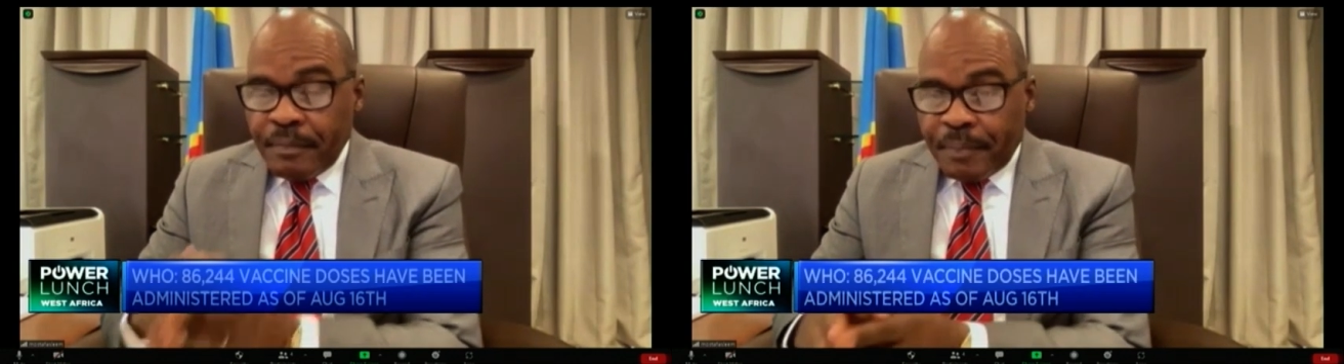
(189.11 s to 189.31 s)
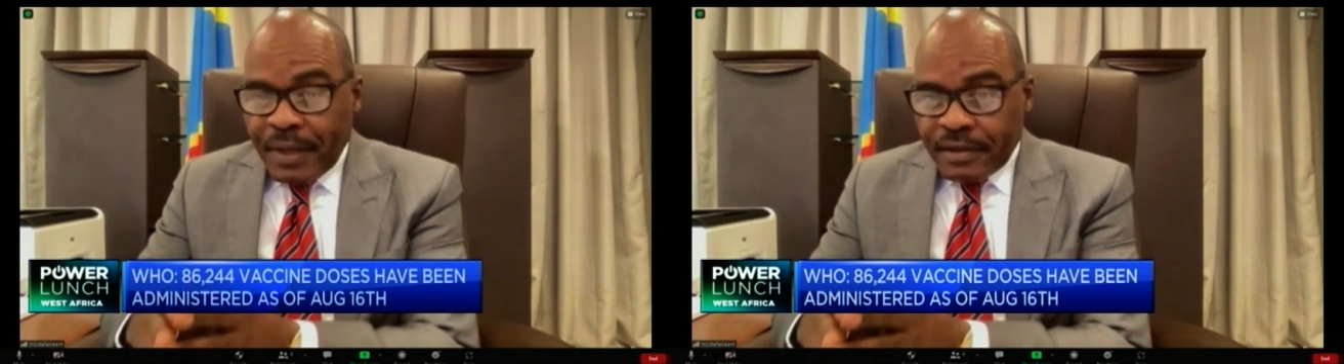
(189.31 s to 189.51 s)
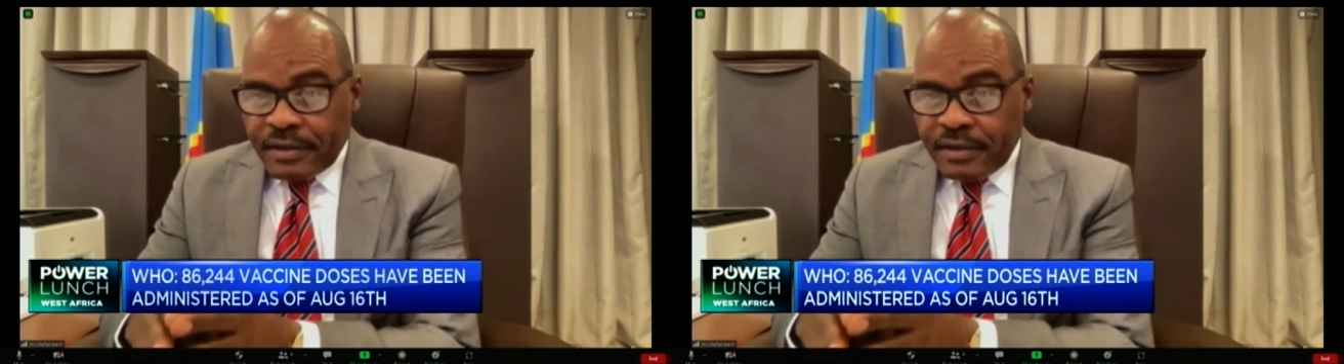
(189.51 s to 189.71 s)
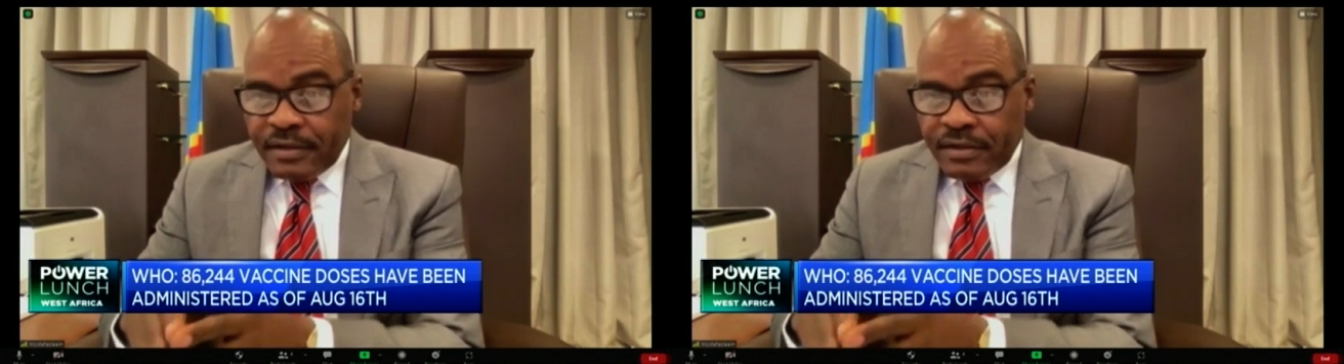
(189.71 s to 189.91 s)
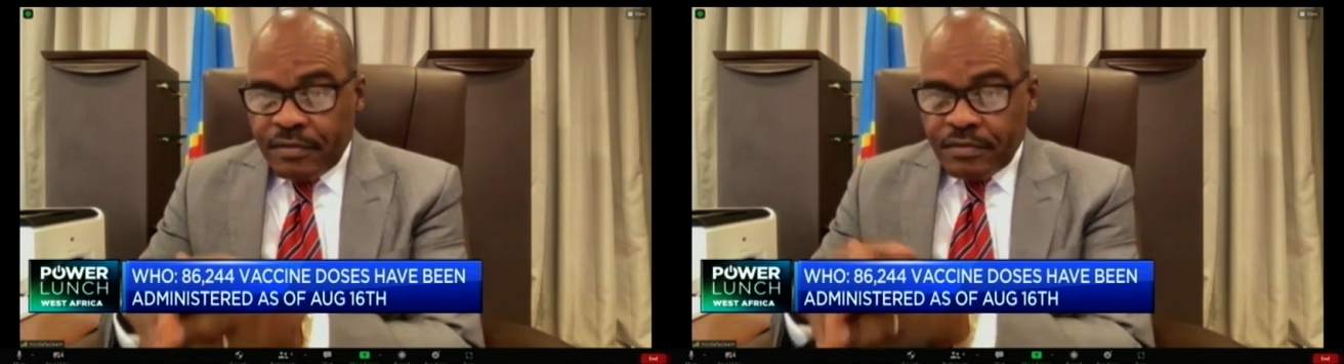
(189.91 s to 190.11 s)
uh, impact,
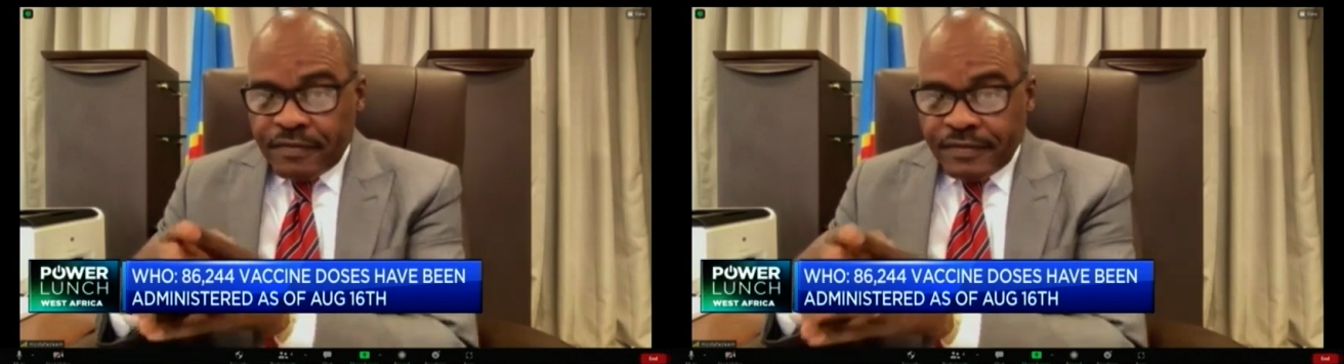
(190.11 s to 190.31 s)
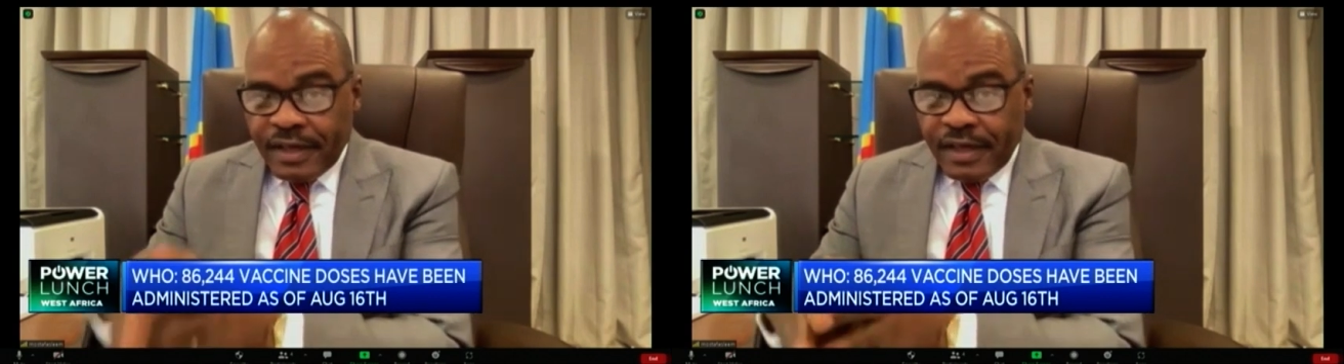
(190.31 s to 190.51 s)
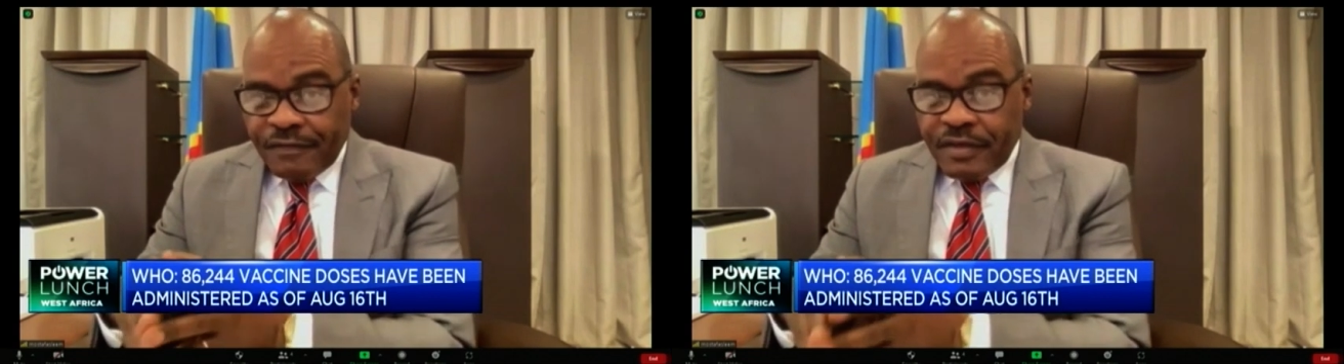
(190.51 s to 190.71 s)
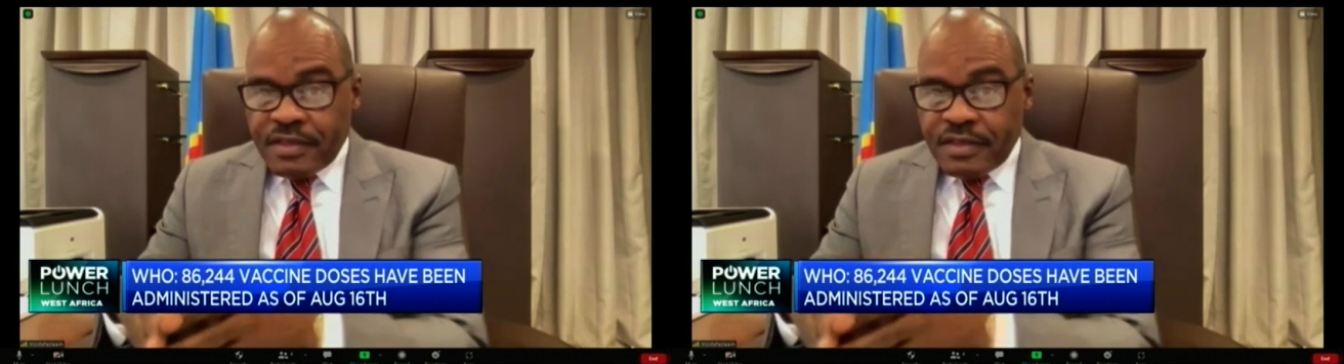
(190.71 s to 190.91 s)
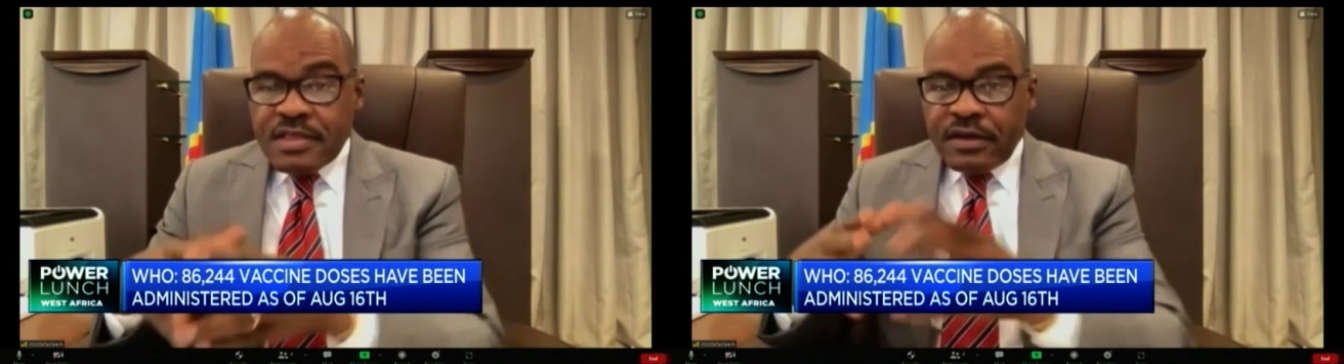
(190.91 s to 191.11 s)
in terms of death, is
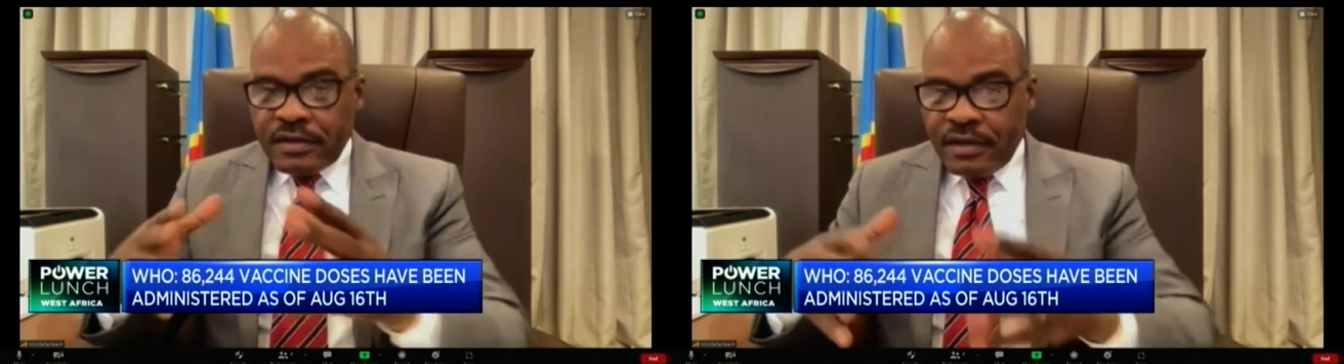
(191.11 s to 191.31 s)
not